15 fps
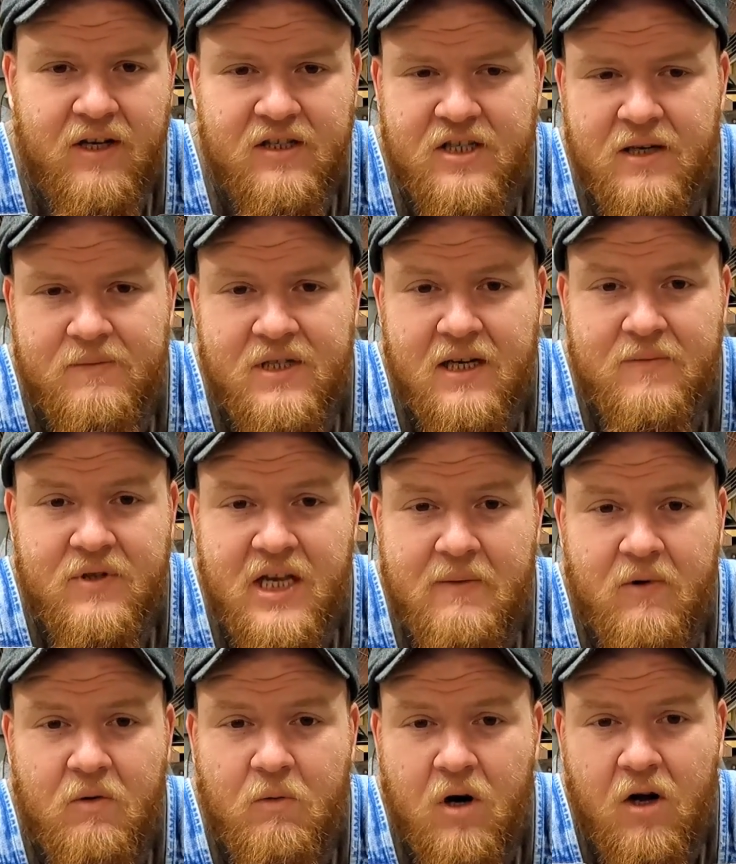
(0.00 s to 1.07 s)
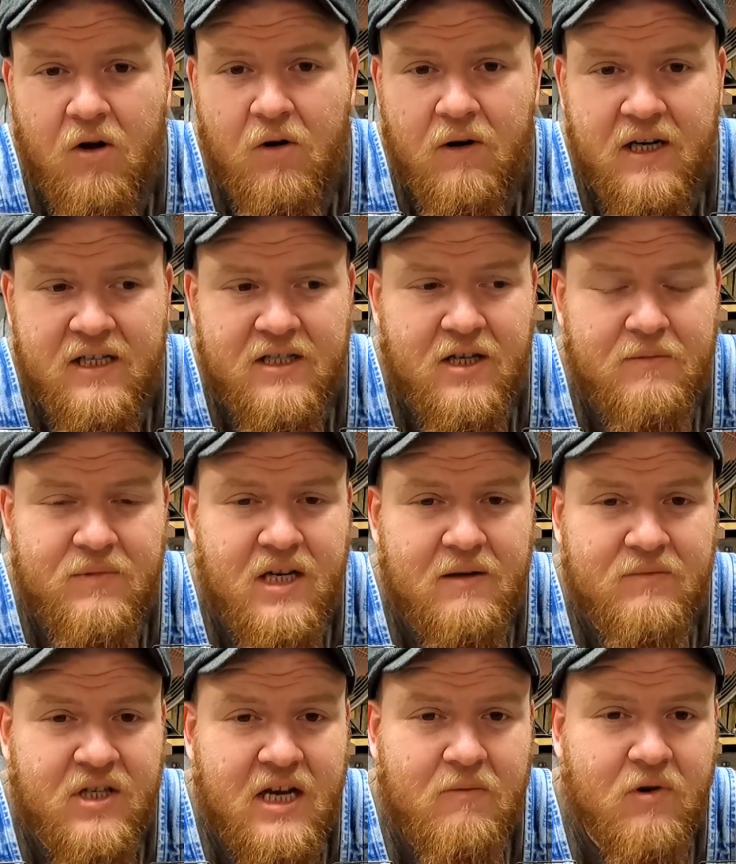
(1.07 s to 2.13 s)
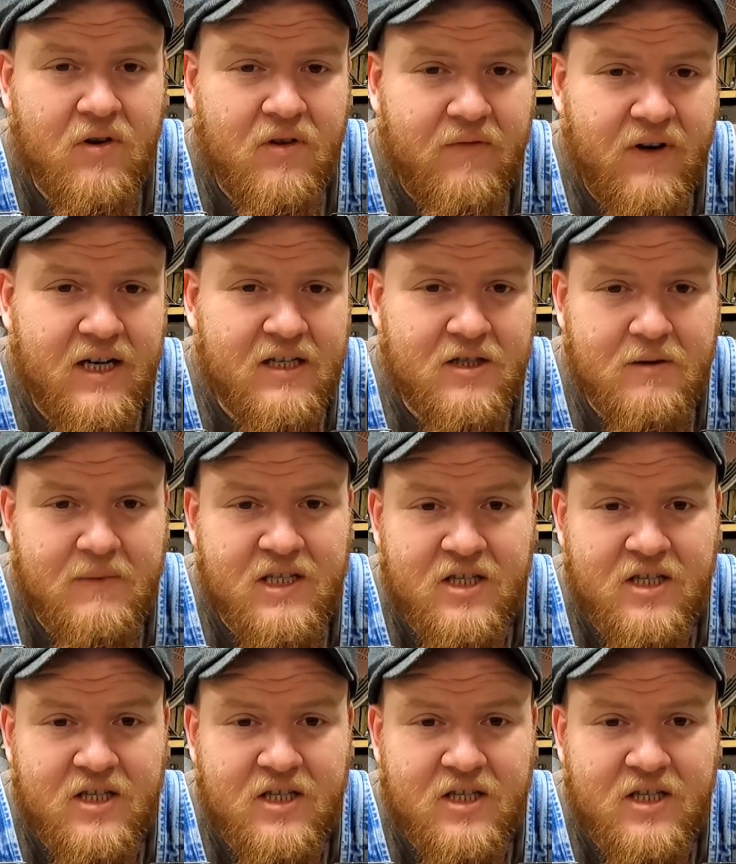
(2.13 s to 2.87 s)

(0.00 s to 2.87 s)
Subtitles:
And sometimes they were wrong, and sometimes they were the victim,